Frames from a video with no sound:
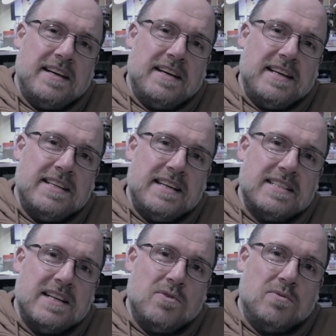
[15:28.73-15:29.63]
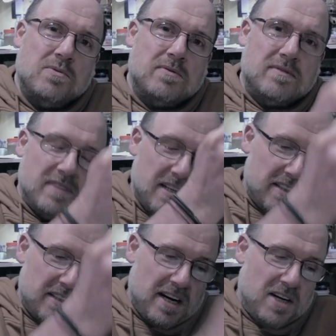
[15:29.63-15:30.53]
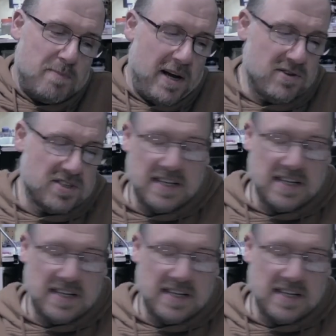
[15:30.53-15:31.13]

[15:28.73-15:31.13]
his little uh, guard post,